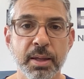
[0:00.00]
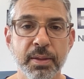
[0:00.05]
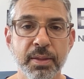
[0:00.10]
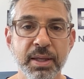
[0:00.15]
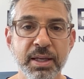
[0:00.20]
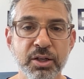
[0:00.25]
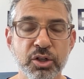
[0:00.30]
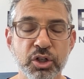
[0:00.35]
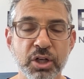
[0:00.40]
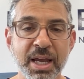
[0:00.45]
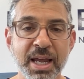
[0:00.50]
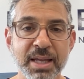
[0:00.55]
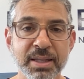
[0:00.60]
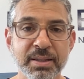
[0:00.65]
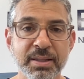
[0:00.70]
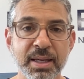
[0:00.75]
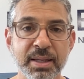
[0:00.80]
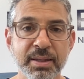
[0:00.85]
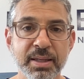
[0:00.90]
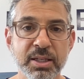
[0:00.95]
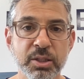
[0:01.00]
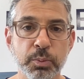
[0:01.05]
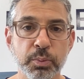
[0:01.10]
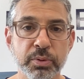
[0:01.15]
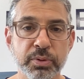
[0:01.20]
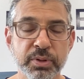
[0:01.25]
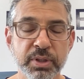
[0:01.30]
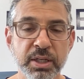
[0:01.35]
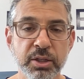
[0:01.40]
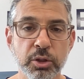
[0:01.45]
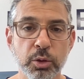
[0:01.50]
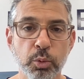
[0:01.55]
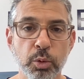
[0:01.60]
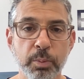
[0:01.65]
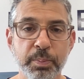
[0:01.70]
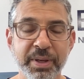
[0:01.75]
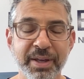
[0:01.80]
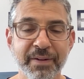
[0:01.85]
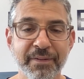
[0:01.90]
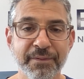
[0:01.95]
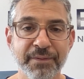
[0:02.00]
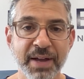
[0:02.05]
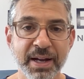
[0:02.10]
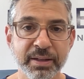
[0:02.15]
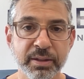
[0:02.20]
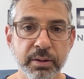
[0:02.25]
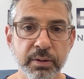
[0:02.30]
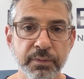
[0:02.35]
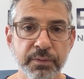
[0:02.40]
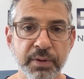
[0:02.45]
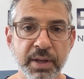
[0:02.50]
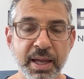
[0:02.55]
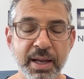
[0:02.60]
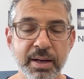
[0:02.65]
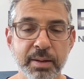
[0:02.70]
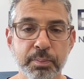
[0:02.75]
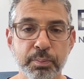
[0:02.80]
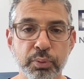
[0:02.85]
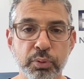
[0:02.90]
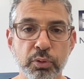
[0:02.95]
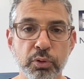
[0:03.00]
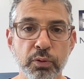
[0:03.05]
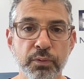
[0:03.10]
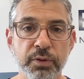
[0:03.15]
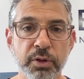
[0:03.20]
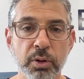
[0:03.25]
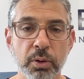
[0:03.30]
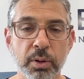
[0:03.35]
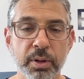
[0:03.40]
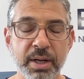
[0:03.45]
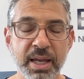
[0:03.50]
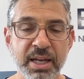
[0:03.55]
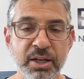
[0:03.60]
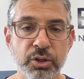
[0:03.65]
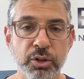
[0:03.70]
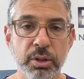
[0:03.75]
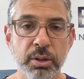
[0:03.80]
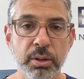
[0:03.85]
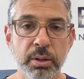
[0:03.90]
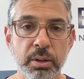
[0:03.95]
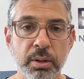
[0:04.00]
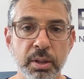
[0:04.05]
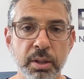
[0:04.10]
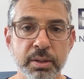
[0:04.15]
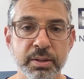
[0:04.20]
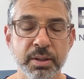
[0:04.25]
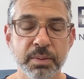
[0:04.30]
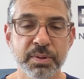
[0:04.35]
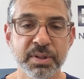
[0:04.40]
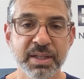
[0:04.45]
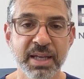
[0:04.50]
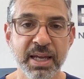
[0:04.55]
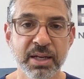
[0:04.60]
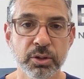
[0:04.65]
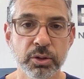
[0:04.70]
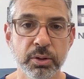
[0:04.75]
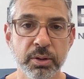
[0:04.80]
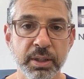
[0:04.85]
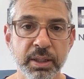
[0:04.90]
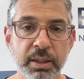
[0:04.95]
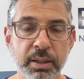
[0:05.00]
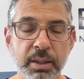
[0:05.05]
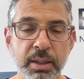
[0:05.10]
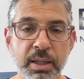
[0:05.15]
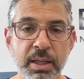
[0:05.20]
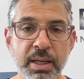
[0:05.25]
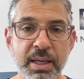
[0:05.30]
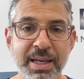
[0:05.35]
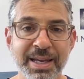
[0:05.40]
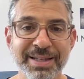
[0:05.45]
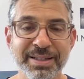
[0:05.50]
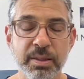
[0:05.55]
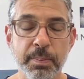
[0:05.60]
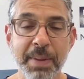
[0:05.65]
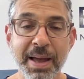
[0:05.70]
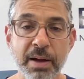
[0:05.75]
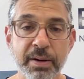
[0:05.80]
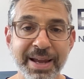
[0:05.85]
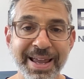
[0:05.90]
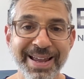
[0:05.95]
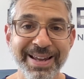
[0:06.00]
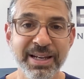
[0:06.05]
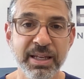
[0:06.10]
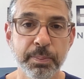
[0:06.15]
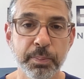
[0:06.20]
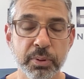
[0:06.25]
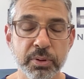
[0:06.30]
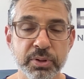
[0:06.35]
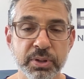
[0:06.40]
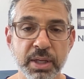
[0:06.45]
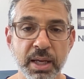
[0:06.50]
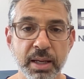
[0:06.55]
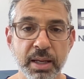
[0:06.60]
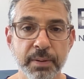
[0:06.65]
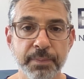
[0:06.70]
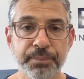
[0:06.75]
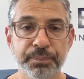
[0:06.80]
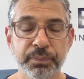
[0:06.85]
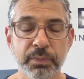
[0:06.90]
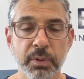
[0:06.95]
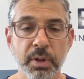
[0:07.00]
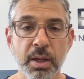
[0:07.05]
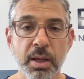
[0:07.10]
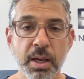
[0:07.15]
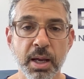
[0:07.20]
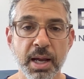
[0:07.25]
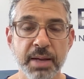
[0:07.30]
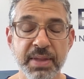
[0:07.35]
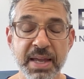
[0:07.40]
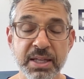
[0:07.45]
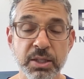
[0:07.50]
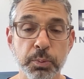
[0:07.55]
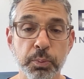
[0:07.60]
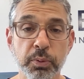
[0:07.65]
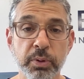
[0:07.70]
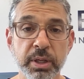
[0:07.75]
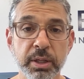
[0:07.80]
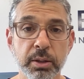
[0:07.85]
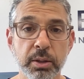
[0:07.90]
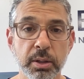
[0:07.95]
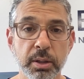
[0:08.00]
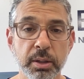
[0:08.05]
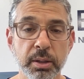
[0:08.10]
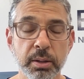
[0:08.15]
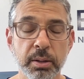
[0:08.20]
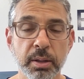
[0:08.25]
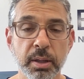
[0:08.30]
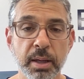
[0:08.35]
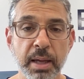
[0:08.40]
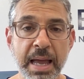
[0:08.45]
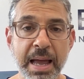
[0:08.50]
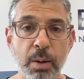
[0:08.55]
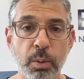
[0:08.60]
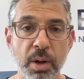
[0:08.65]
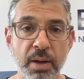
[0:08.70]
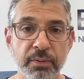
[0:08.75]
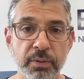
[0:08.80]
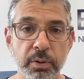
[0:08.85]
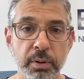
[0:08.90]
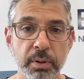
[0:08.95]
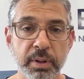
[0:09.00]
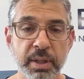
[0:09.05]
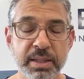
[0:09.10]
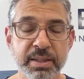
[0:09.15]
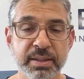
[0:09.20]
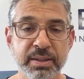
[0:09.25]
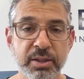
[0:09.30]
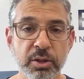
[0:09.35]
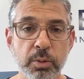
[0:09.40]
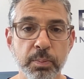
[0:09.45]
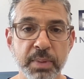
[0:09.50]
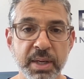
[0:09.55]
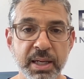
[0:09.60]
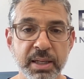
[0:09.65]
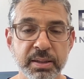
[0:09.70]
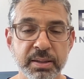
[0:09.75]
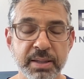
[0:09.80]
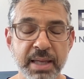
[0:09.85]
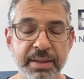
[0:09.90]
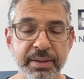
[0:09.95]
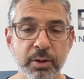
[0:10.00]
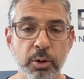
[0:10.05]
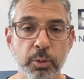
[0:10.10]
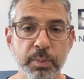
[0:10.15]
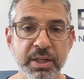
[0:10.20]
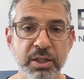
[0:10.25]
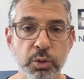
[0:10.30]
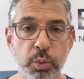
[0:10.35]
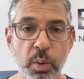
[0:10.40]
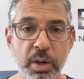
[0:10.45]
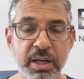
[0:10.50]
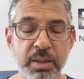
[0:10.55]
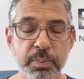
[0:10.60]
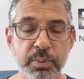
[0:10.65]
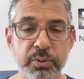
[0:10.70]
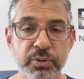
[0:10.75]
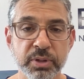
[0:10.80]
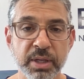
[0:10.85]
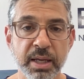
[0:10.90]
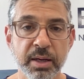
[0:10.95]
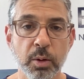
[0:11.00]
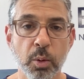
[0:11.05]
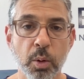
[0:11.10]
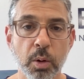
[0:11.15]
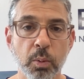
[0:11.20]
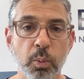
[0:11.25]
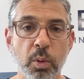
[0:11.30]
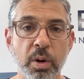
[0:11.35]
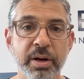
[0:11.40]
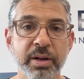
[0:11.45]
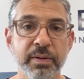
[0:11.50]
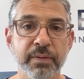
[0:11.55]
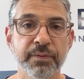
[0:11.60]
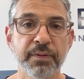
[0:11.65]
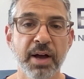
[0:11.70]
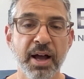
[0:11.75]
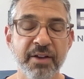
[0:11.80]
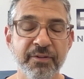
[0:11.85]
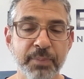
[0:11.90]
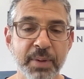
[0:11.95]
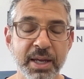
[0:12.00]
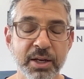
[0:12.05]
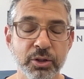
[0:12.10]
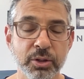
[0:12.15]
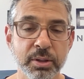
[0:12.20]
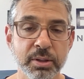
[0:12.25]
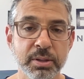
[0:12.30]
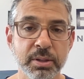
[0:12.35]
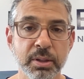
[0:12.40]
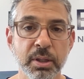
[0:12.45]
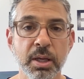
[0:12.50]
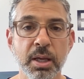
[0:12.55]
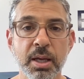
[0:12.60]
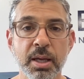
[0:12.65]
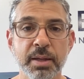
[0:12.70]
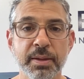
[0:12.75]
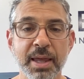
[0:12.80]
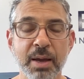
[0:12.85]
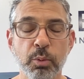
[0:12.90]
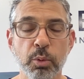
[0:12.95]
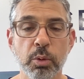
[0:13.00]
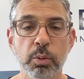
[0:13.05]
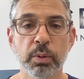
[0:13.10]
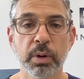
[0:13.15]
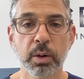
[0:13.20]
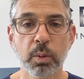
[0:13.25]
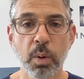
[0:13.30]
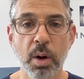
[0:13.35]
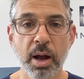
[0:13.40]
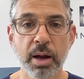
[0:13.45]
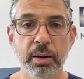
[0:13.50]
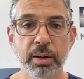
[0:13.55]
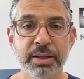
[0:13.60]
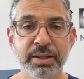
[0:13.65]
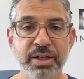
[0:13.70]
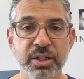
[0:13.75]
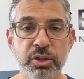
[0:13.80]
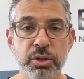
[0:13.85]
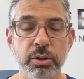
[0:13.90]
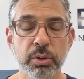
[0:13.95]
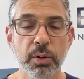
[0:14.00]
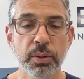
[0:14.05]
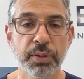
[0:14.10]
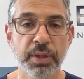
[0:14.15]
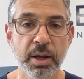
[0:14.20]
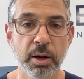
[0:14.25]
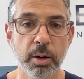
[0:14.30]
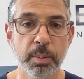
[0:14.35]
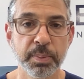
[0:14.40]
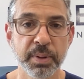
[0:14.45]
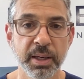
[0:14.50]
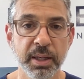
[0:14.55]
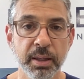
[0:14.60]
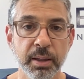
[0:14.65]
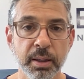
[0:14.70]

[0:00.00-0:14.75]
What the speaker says: The chance that this procedure will be effective and improve urination substantially is about 80%, and that's pretty good. However, it still means that there will be 20% or 1 in 5 patients that will require additional therapy